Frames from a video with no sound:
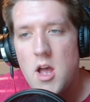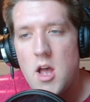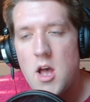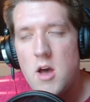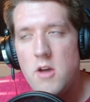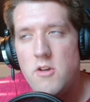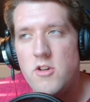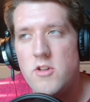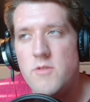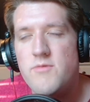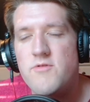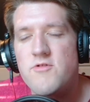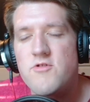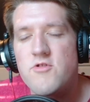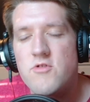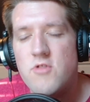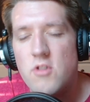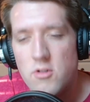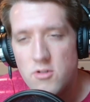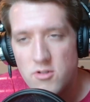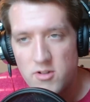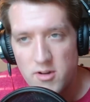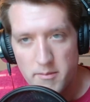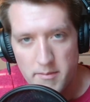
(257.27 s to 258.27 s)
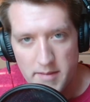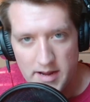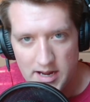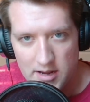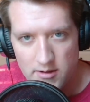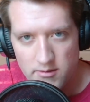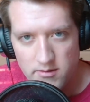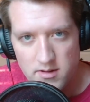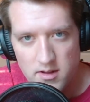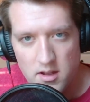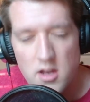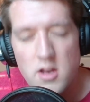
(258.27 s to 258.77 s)
An absurd amount.
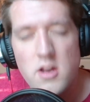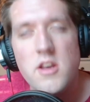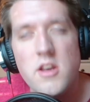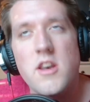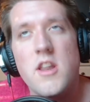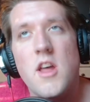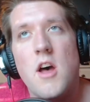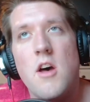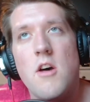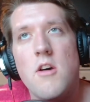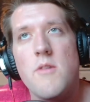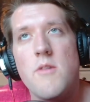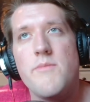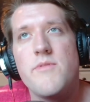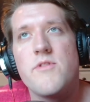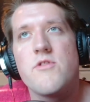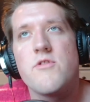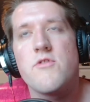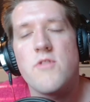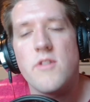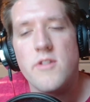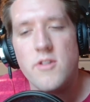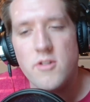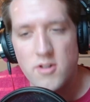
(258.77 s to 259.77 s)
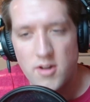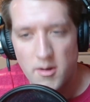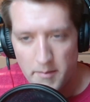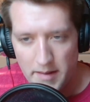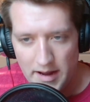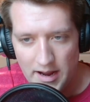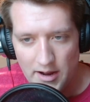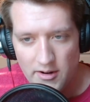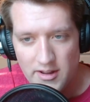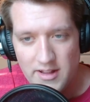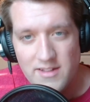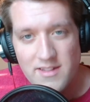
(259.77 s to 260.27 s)

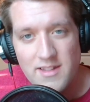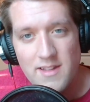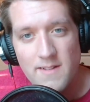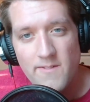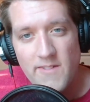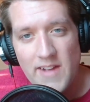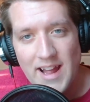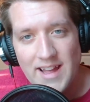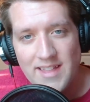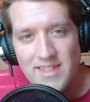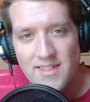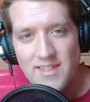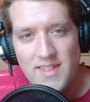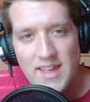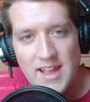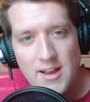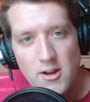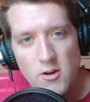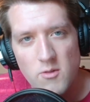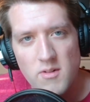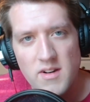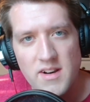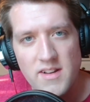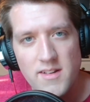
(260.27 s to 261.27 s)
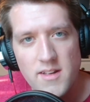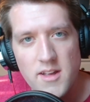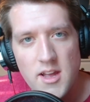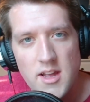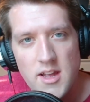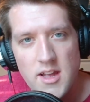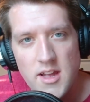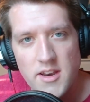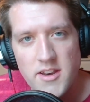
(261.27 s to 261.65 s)
And the fact that they don't want to